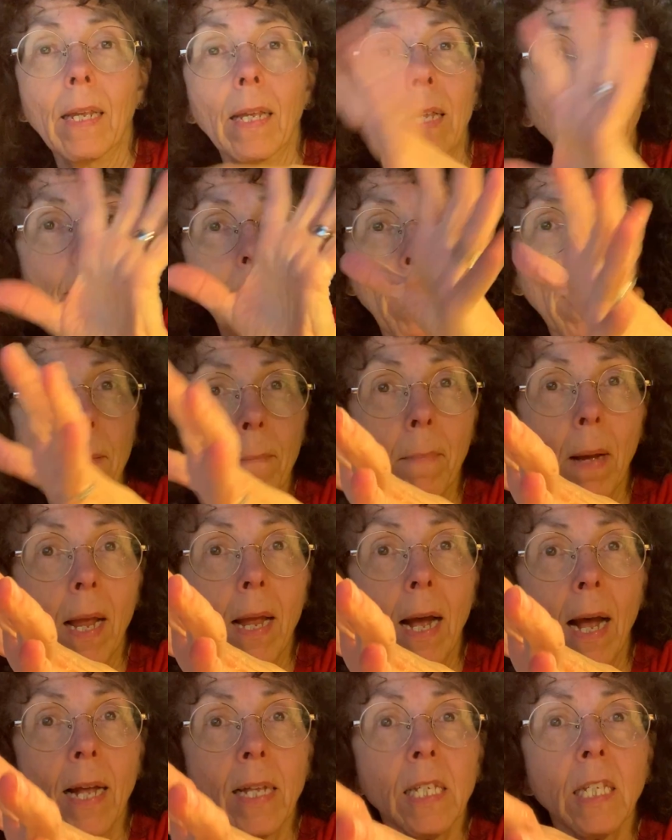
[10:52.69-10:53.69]
He met my
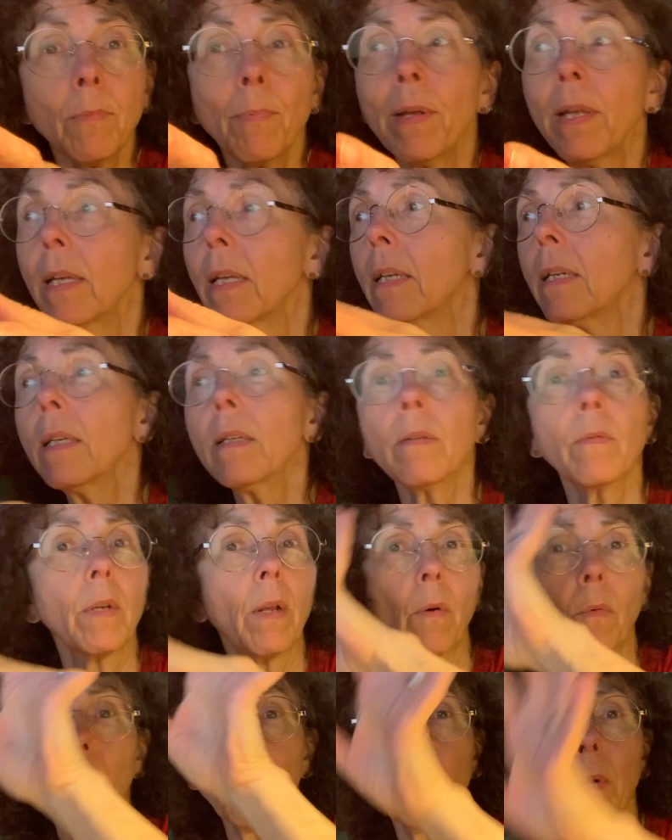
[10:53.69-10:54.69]
husband. You
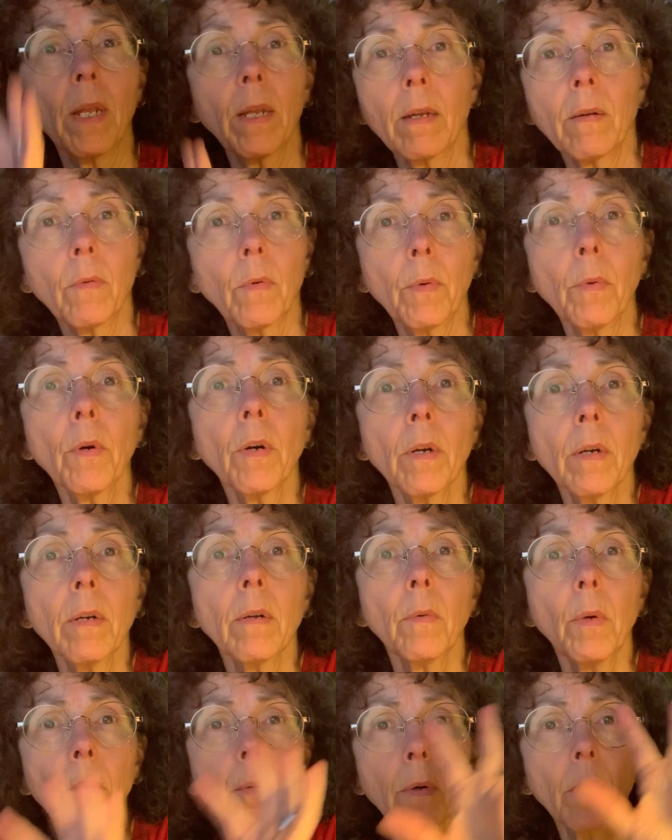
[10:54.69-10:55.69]
know,
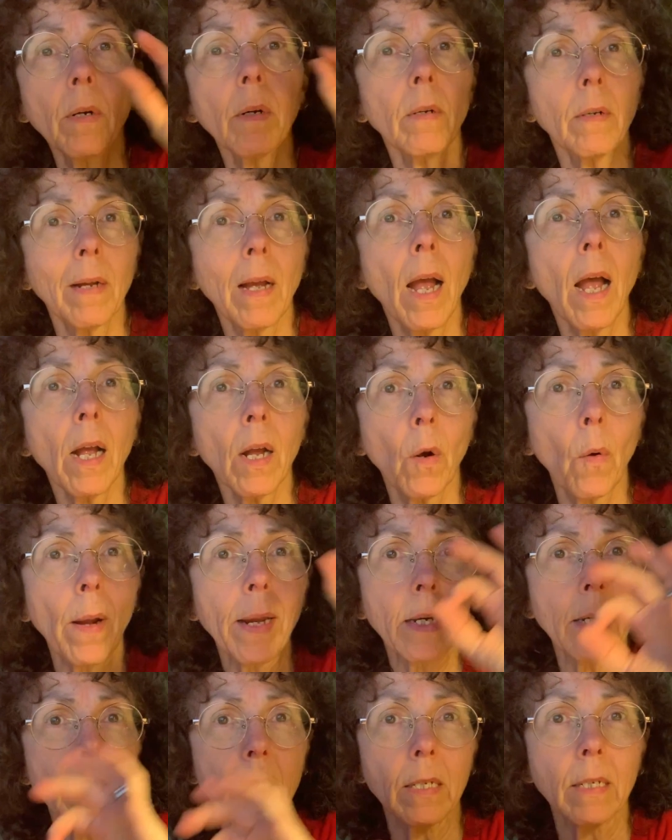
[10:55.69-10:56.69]
we were
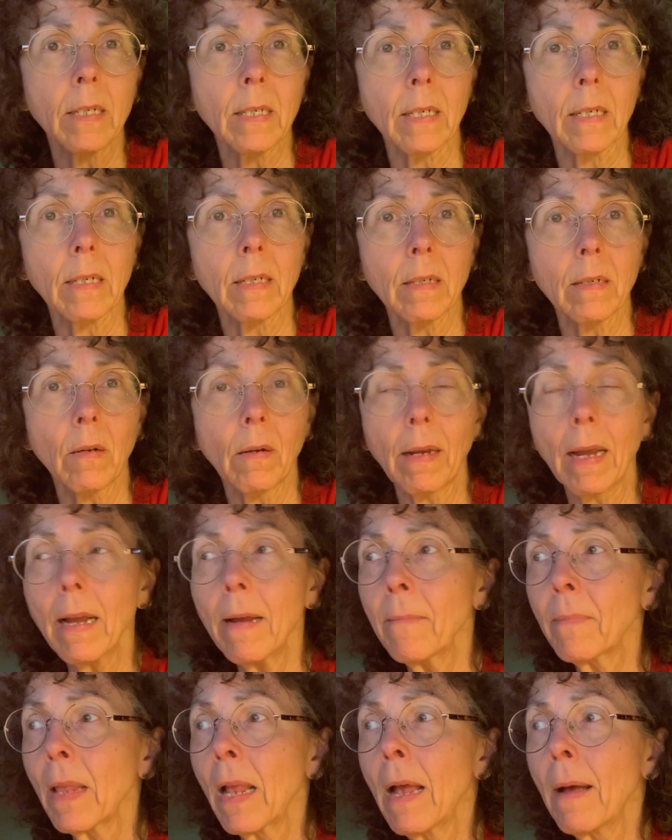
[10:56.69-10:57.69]
acquaintances, okay?
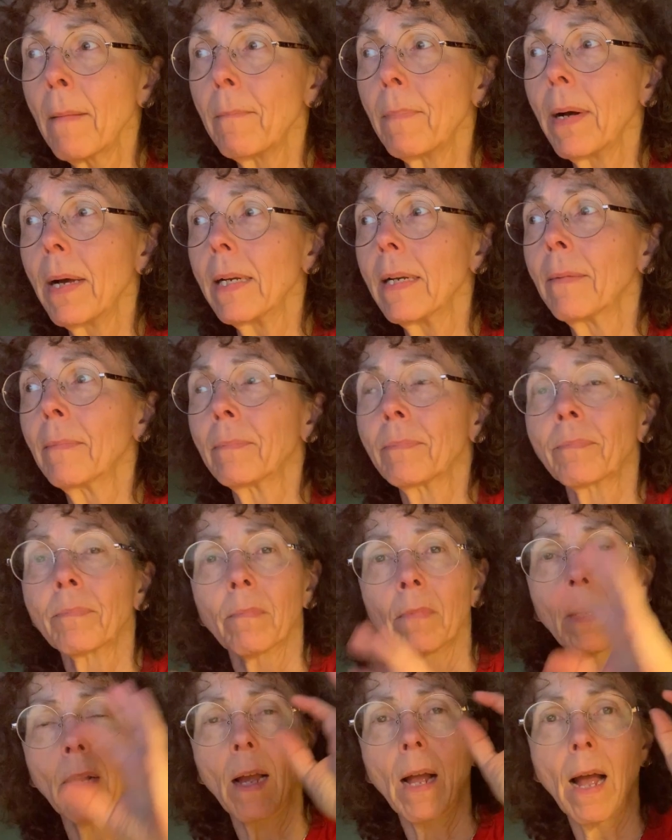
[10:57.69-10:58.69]
But
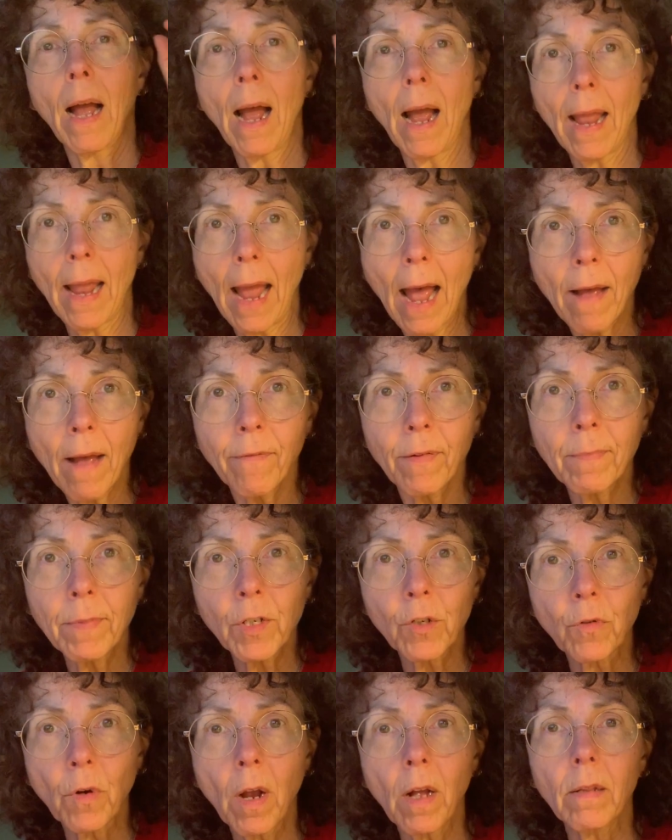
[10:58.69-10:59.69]
I have him
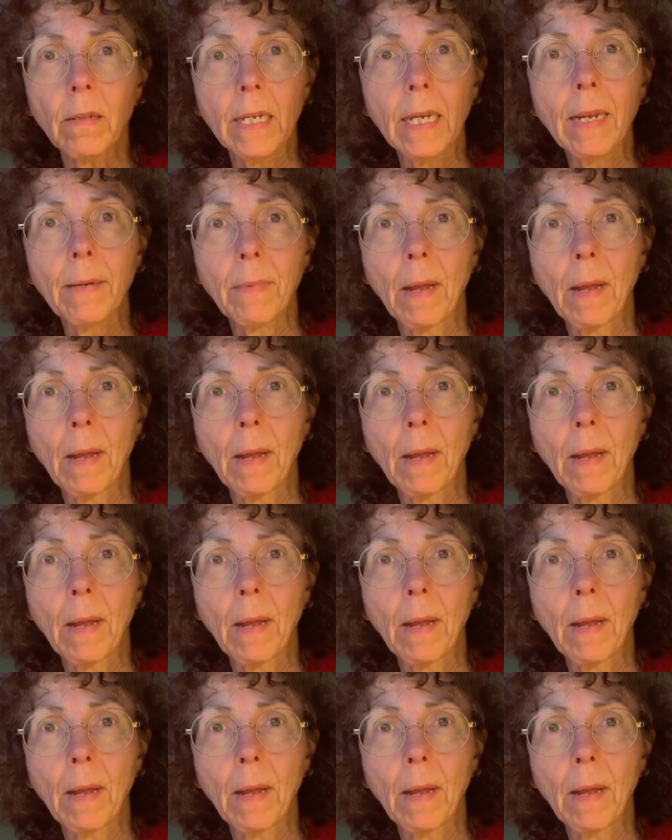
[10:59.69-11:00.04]
strongly in